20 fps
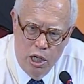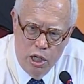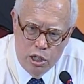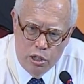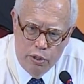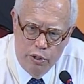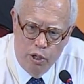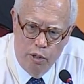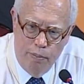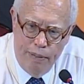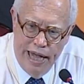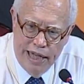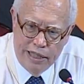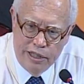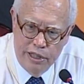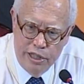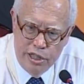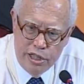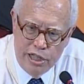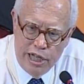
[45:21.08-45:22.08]
So we go back
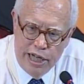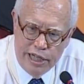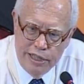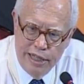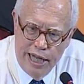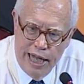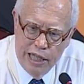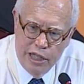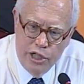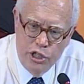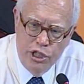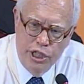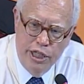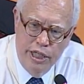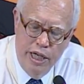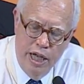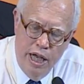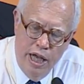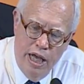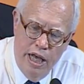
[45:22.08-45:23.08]
to this
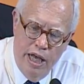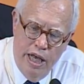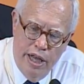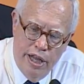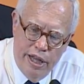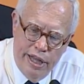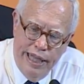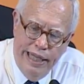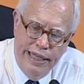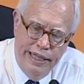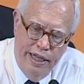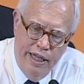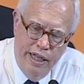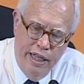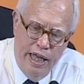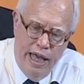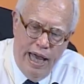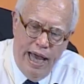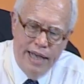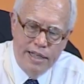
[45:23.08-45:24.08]
technology. Theta
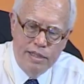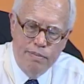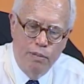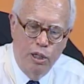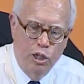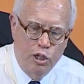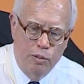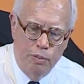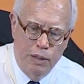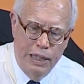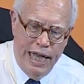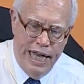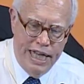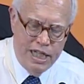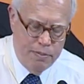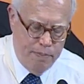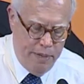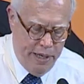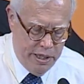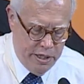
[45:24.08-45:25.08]
has multiple
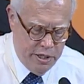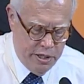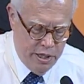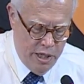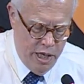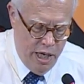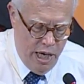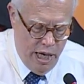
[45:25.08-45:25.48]
aspects.